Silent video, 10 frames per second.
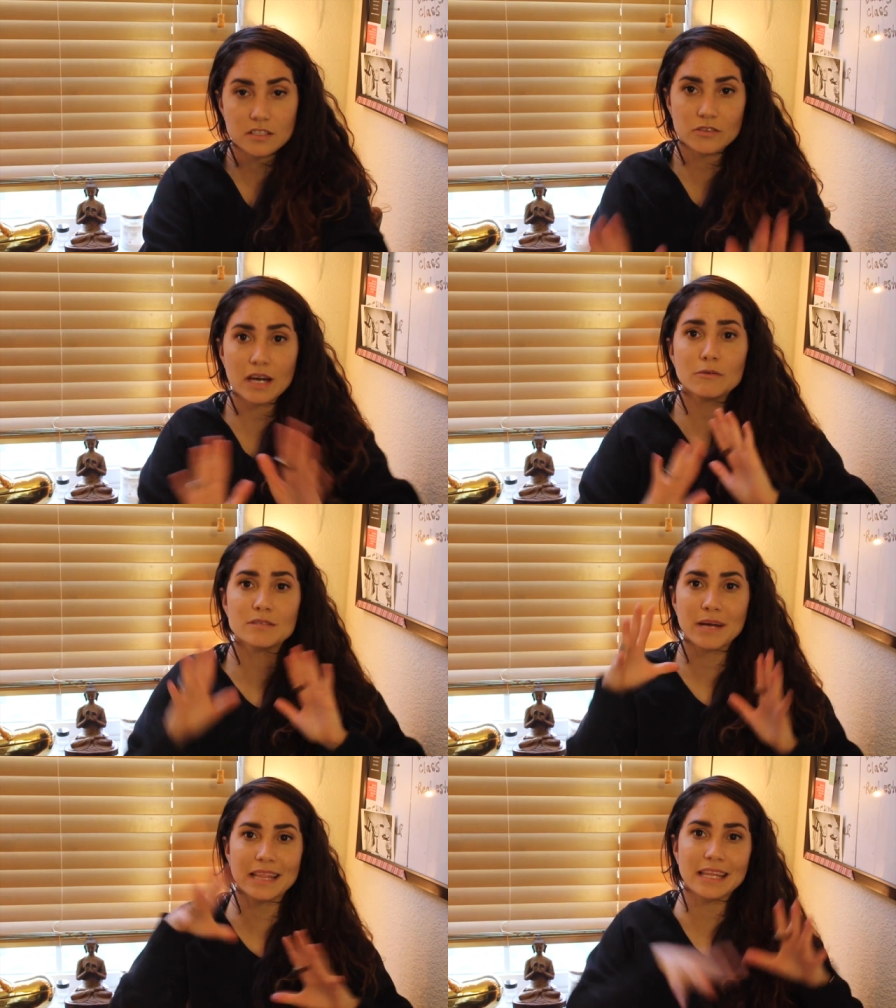So that
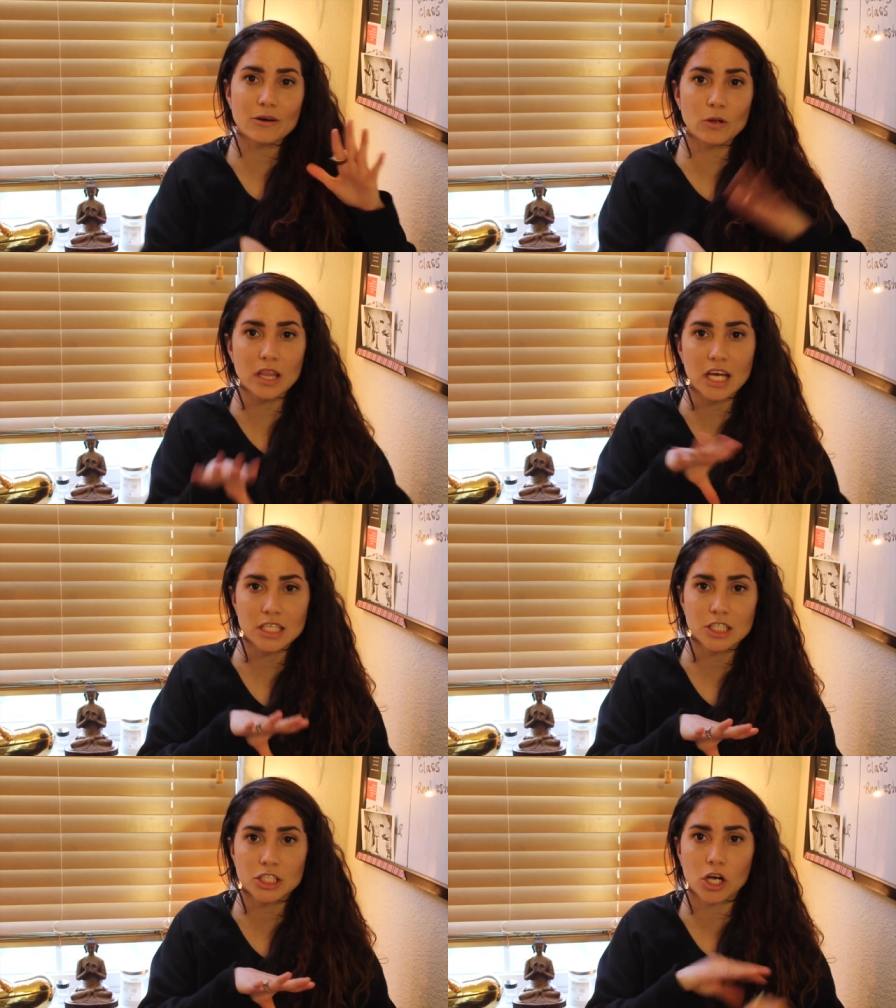was my little
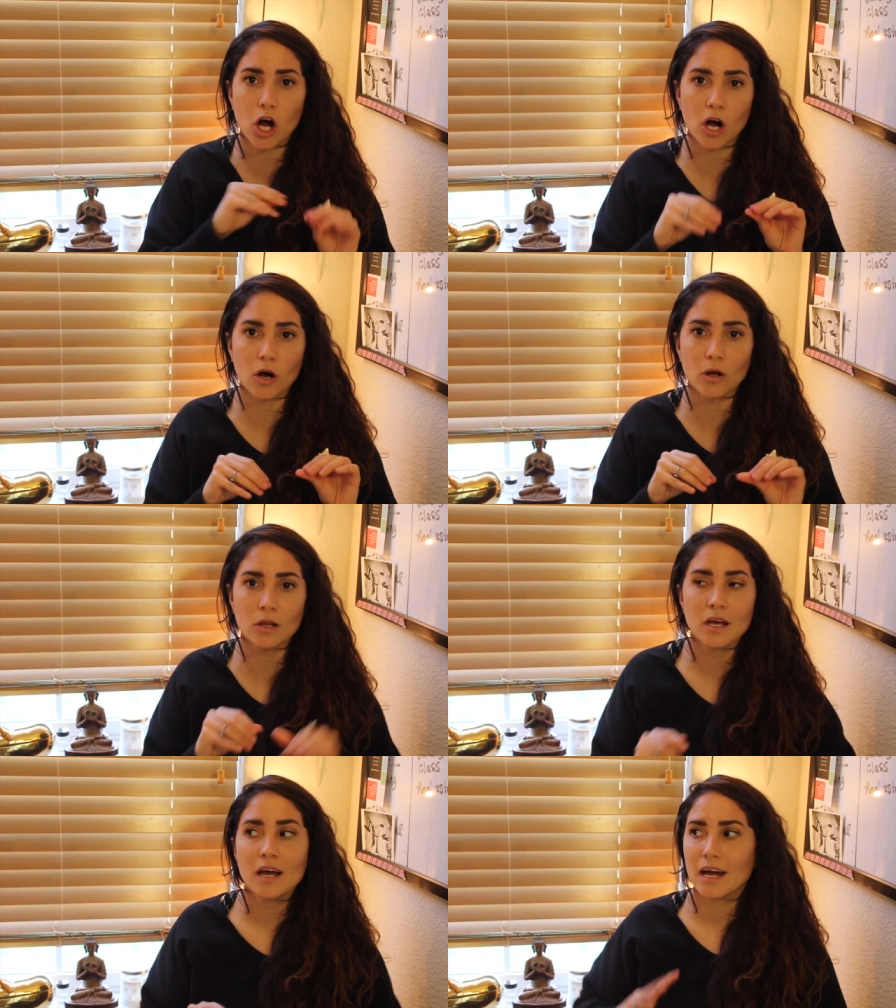Lush
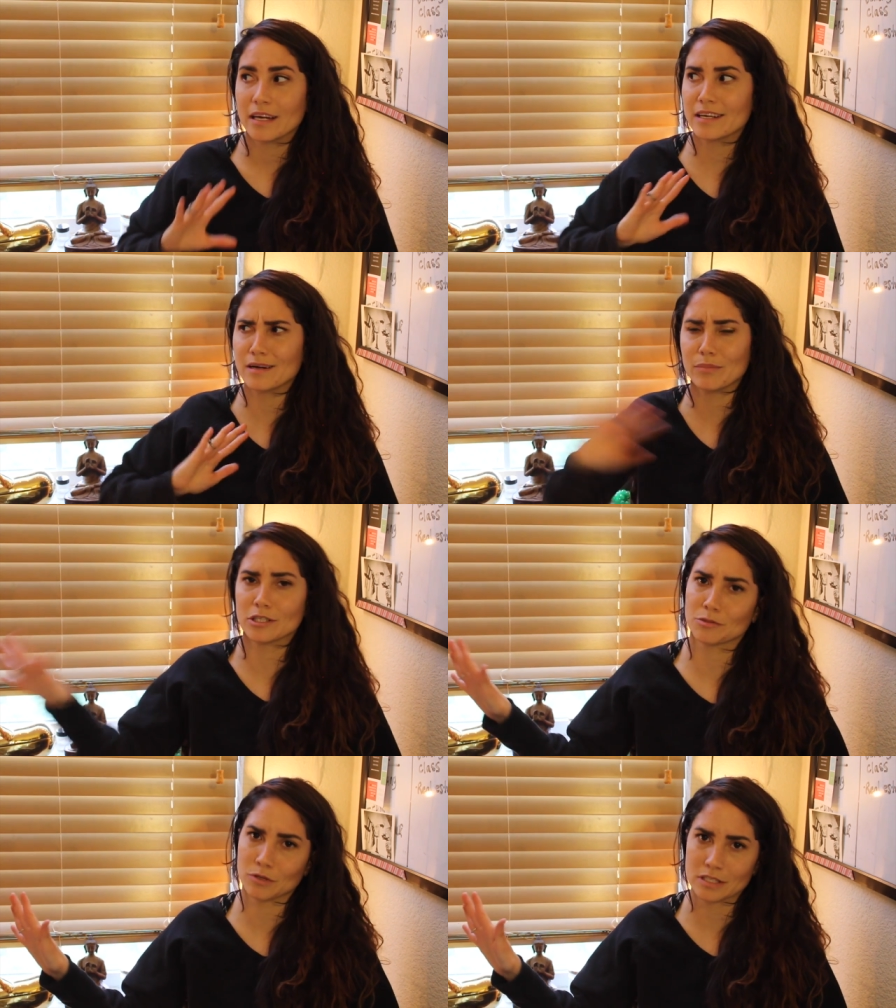haul. I did get a
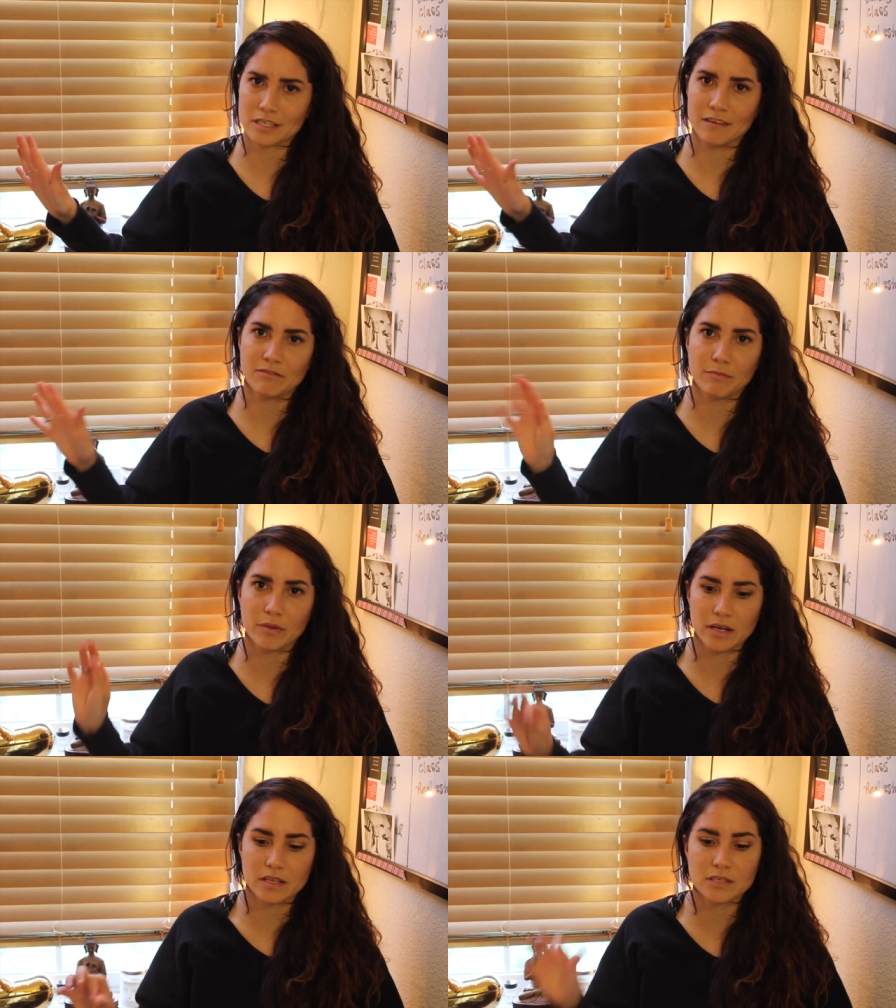bunch more stuff,
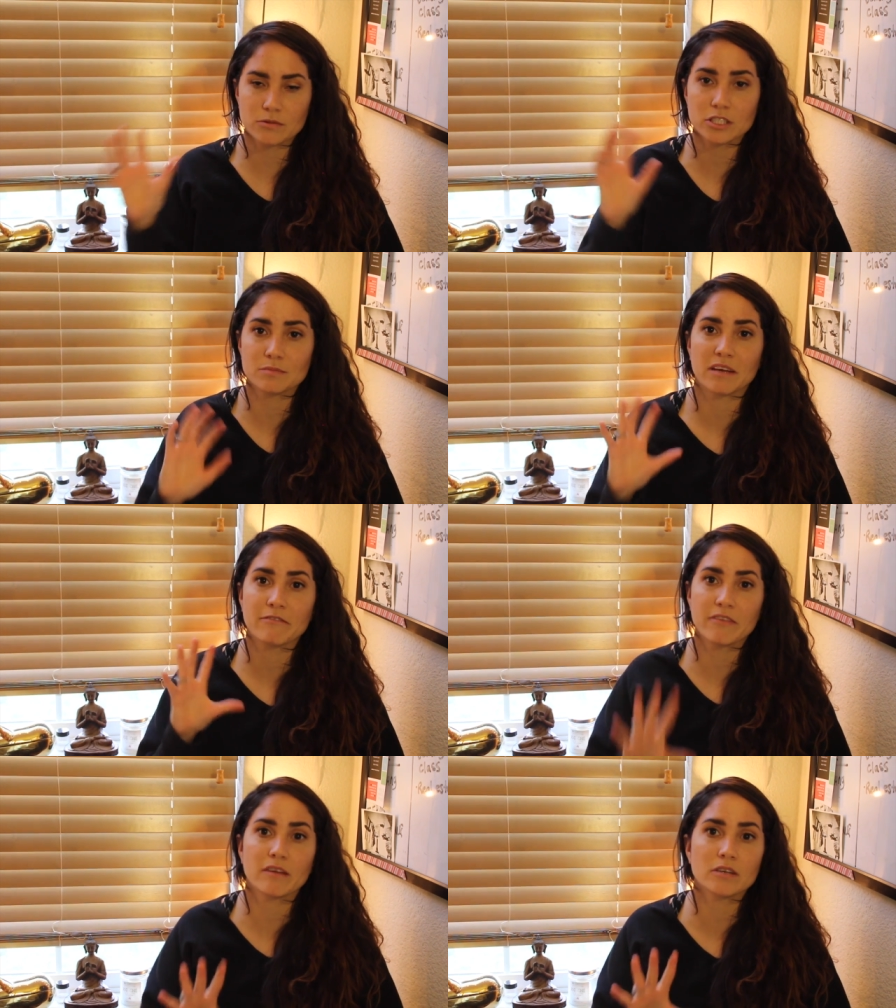but these were just my
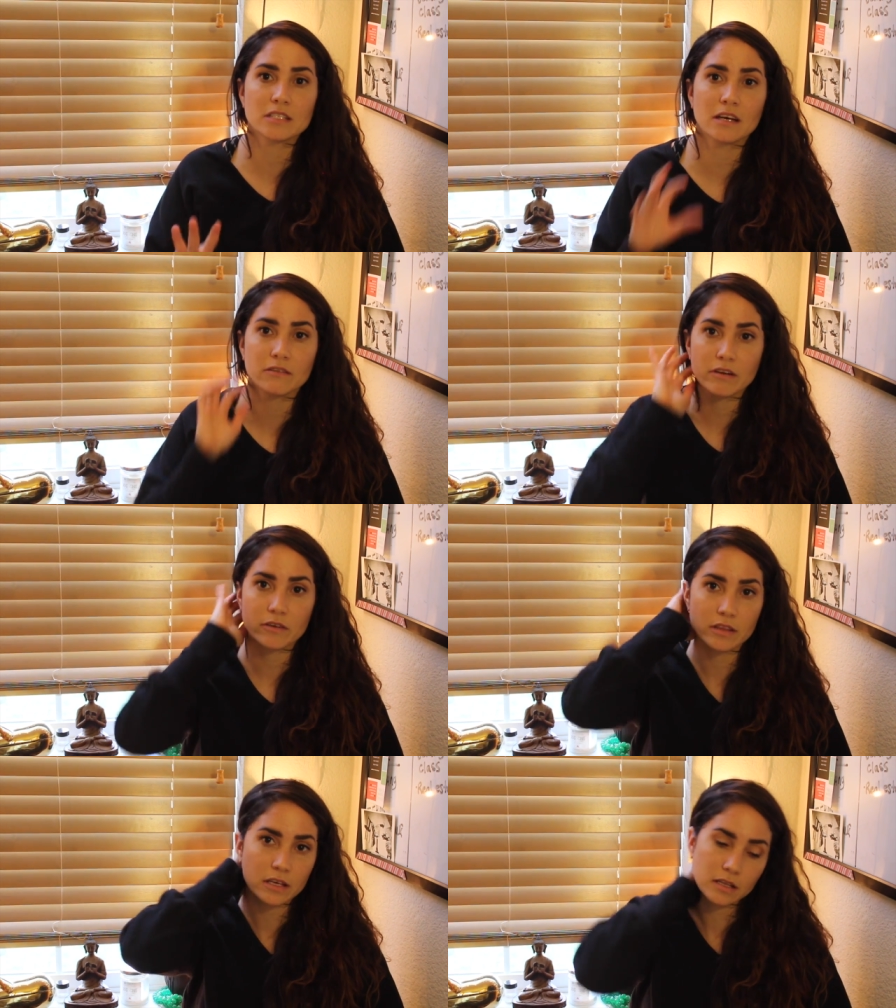favorites out of
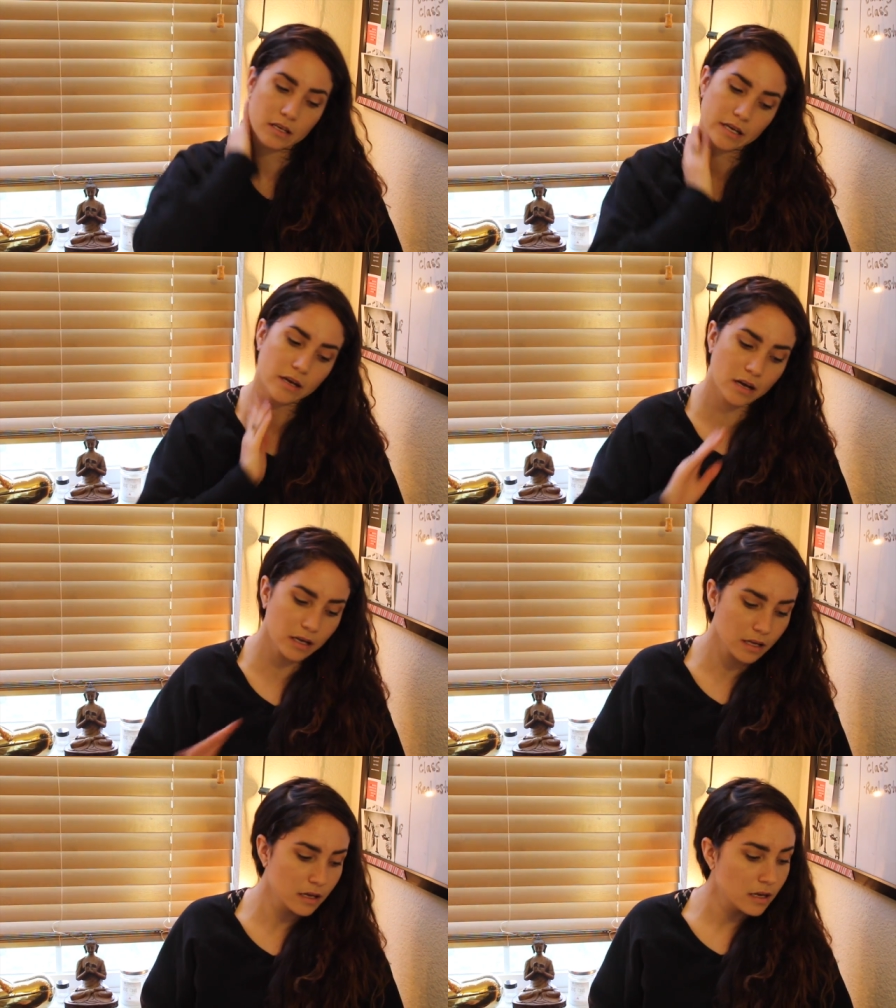everything that I got.